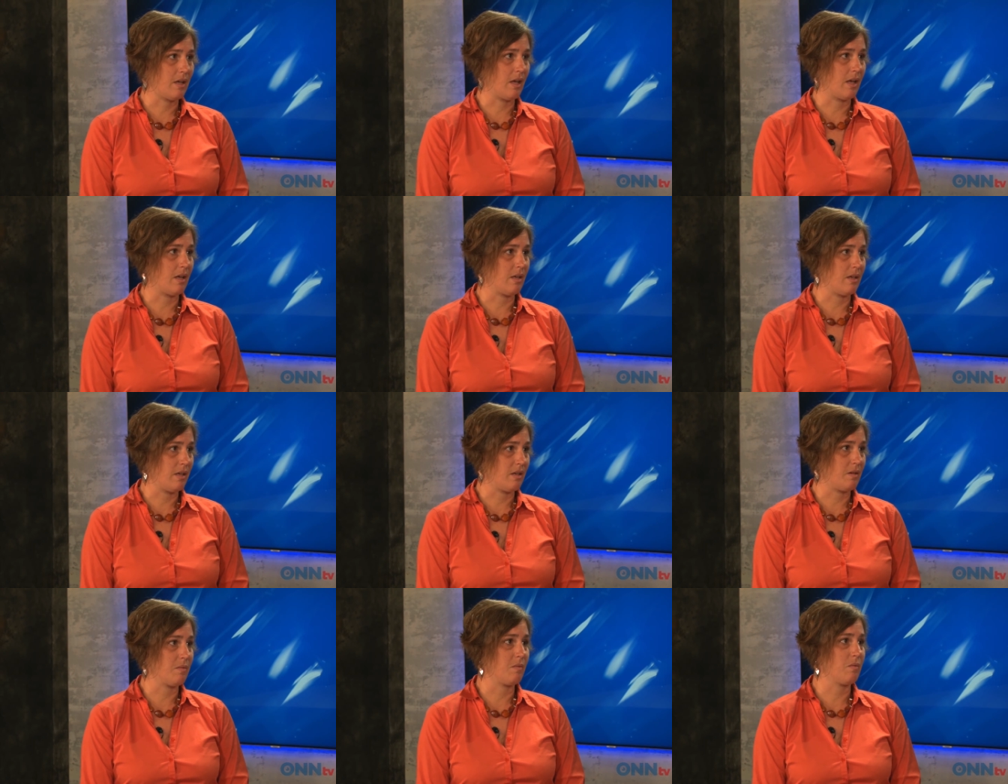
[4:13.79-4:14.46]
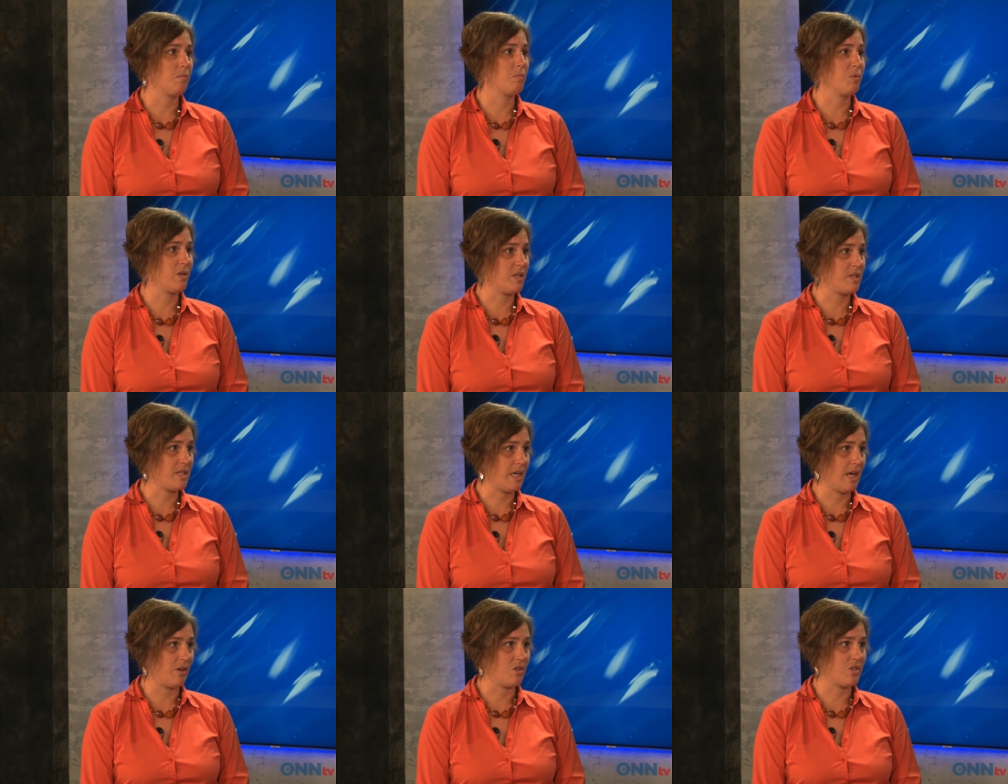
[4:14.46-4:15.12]
in
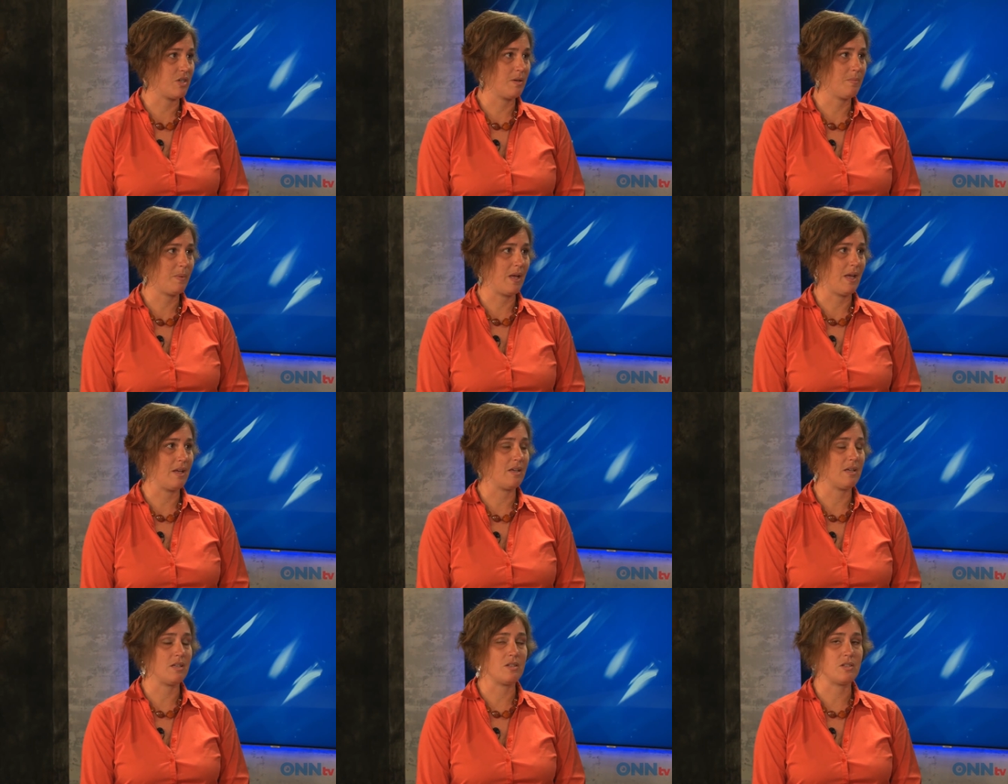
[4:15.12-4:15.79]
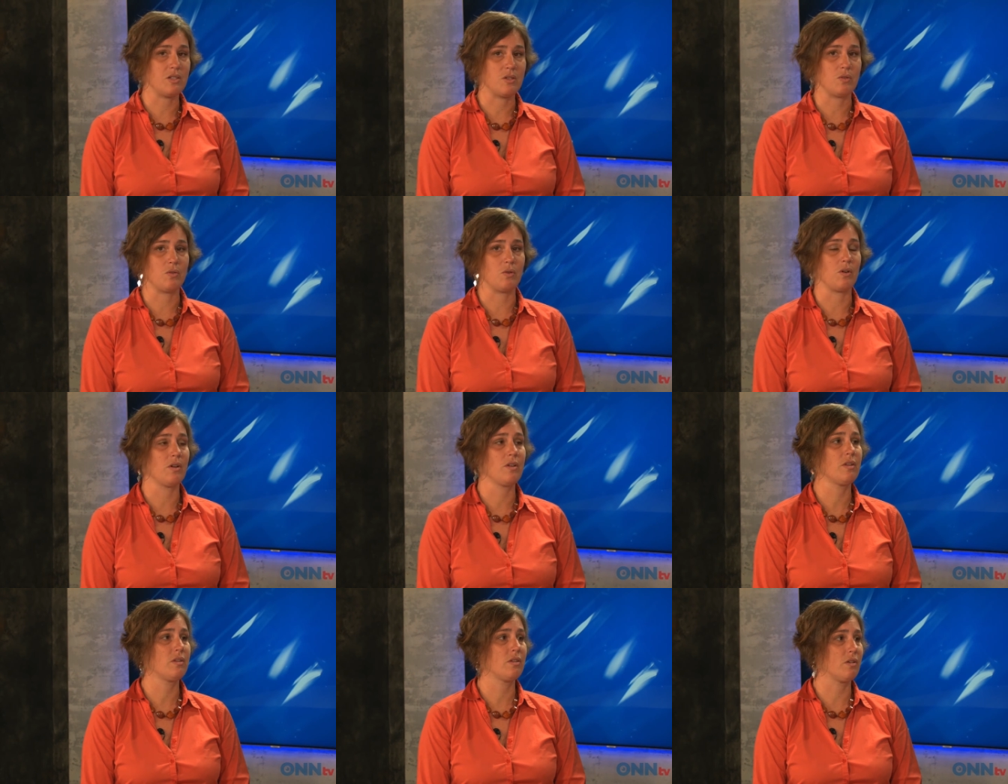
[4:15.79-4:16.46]
Prince Township and in Sioux
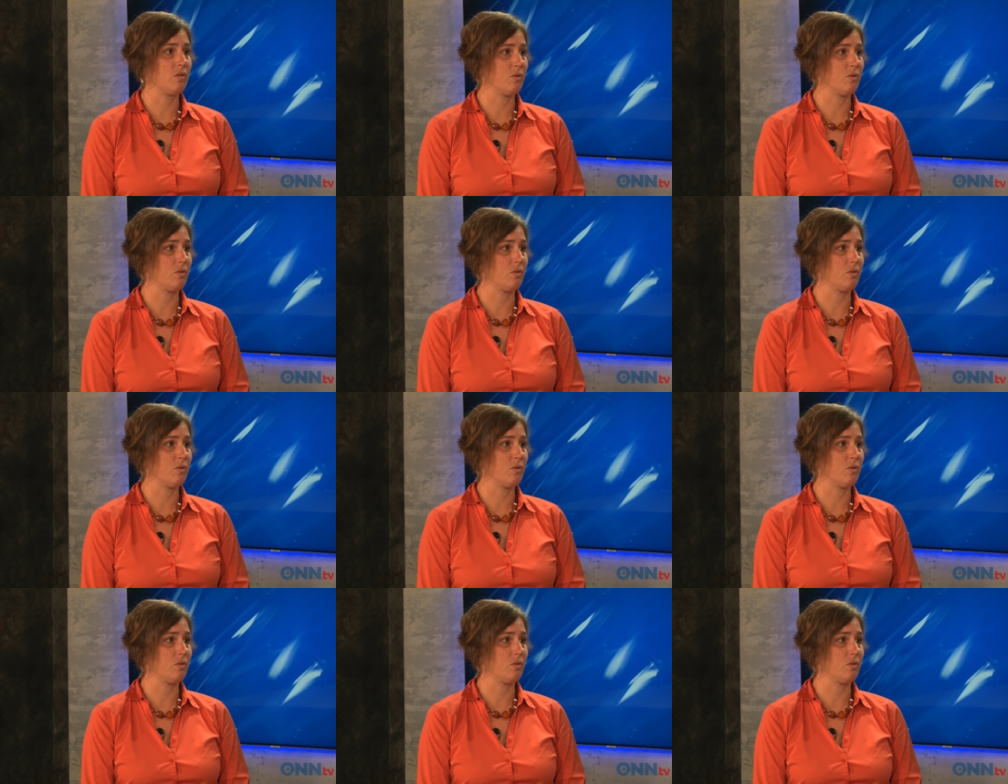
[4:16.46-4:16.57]
North,